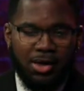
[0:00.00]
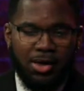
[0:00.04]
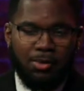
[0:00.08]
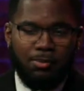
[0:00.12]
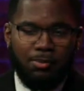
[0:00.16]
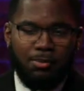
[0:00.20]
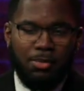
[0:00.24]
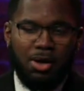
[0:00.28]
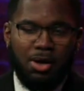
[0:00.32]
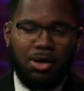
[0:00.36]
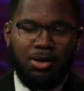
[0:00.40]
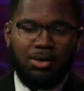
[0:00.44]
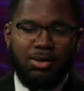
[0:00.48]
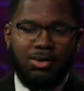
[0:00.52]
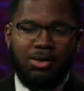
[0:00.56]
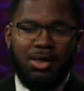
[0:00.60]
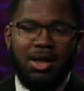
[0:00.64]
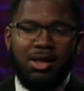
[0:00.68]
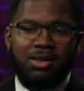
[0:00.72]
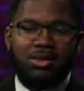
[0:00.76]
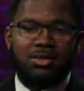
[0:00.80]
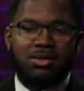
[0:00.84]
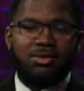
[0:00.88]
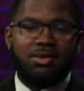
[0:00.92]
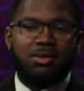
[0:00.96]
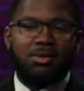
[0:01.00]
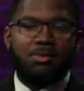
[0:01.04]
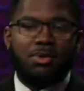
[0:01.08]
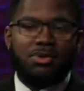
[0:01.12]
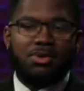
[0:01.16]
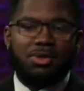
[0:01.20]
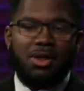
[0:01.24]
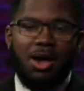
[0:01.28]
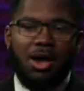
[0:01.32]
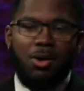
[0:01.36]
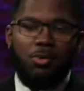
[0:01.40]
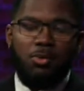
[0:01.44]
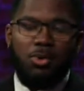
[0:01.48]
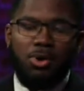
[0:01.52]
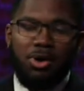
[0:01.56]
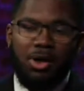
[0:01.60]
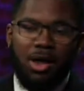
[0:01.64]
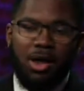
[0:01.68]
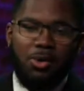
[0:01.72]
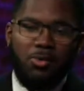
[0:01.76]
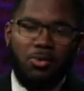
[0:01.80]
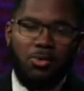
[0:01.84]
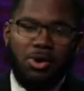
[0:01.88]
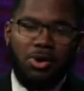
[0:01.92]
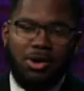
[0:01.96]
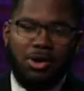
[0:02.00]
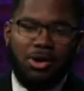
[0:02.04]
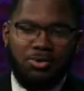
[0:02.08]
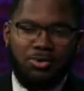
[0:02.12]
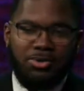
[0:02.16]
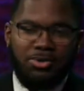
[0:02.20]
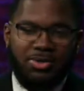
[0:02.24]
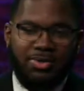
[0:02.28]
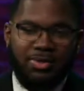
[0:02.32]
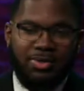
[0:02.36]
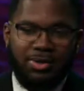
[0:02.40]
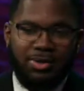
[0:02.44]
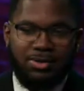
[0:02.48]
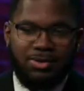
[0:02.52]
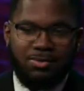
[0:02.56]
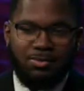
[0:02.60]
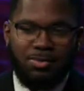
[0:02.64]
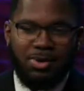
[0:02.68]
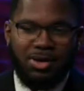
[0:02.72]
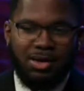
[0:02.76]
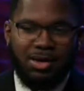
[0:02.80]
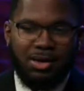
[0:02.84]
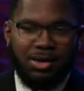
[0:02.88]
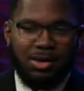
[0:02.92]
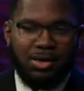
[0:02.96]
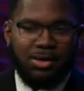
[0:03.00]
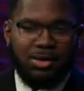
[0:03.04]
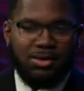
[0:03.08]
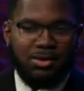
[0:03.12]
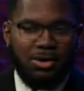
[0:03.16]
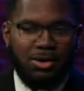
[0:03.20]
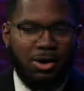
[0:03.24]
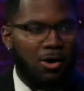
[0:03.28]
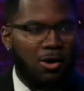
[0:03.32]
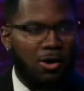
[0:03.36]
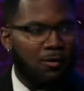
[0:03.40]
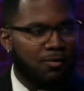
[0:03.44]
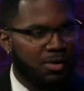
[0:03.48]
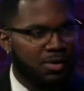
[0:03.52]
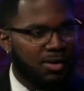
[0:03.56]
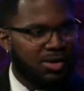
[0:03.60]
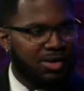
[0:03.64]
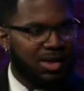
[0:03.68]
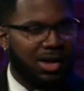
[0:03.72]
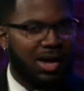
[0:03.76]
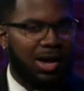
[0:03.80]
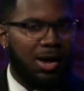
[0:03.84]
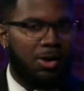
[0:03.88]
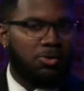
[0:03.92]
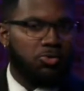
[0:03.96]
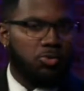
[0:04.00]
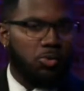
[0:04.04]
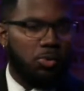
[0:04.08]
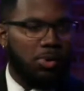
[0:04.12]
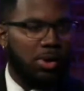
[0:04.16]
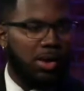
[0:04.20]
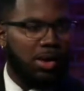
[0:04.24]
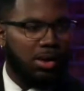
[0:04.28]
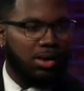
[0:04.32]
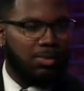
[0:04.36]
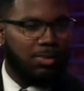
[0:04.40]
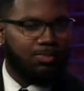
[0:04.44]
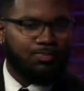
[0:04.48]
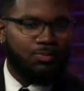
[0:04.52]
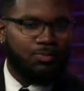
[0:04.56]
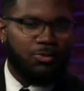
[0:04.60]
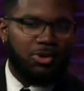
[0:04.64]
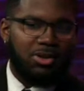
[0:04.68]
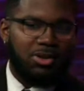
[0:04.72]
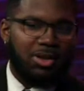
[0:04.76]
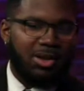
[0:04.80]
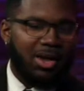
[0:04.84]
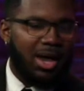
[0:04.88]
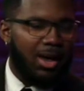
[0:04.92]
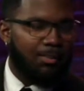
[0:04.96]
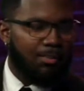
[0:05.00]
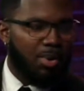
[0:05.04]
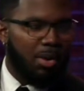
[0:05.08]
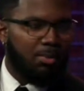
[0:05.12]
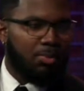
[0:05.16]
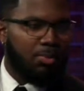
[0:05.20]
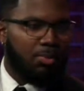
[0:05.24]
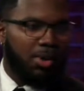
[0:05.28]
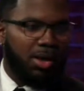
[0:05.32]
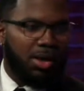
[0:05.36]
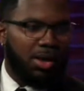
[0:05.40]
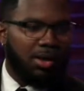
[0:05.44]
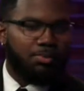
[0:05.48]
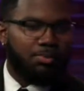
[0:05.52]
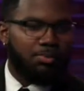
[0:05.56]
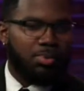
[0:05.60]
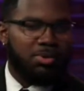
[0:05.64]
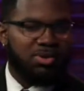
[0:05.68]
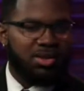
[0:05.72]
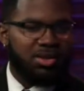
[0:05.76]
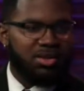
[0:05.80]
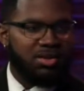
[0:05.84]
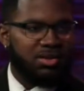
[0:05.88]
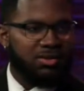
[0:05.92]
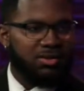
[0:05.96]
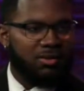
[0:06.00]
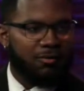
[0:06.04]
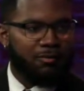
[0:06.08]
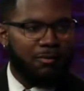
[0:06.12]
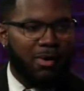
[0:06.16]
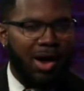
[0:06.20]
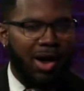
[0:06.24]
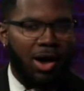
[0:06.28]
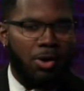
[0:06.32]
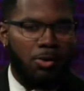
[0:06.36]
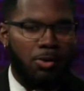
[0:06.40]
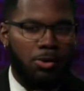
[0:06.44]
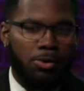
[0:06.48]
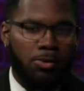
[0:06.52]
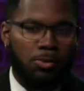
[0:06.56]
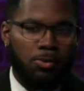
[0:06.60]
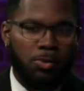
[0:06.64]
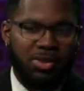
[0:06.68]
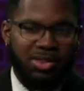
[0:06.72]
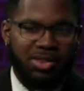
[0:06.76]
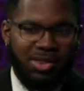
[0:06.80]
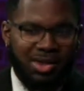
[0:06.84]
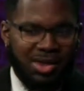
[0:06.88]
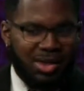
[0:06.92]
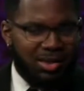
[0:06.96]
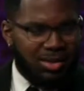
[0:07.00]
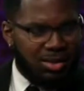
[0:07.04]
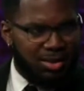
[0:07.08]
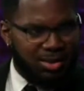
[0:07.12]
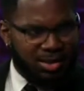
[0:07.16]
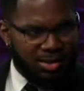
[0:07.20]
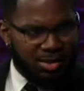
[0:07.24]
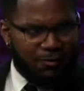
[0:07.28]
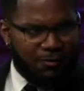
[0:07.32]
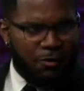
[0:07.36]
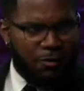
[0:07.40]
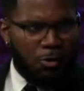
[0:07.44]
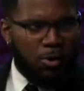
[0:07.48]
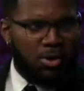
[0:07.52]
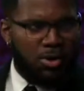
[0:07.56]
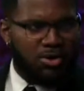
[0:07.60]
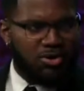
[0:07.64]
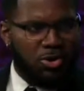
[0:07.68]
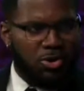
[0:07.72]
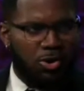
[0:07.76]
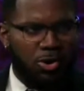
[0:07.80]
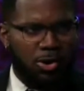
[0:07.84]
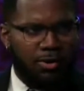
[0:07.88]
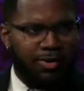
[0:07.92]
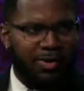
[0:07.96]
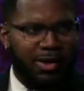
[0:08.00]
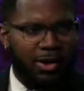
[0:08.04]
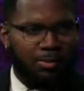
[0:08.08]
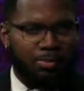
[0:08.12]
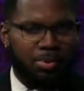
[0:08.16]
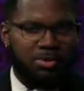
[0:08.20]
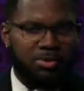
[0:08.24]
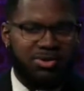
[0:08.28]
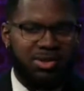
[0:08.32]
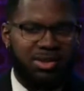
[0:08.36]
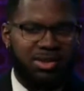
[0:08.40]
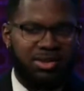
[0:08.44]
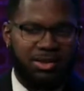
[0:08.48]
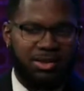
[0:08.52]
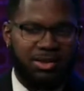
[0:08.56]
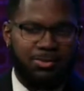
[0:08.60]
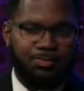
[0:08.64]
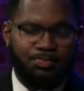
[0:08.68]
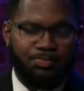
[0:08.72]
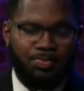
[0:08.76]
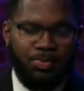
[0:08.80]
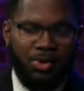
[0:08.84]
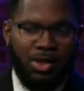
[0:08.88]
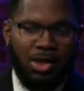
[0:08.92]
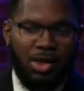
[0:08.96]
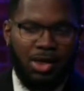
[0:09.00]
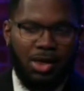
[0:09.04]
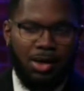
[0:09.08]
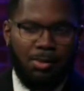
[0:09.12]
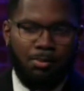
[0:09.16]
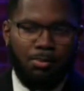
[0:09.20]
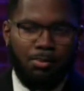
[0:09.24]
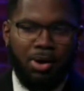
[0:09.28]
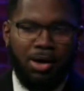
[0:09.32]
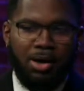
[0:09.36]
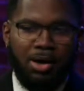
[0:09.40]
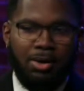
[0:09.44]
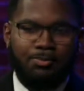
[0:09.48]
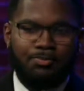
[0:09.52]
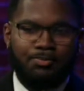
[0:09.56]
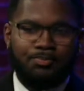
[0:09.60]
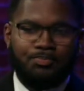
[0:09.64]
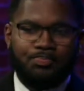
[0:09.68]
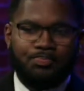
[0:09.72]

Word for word: But Dr. Simmons, I want to I want to go to this because oftentimes when we look at people in positions of power, we tend to just focus on their position. But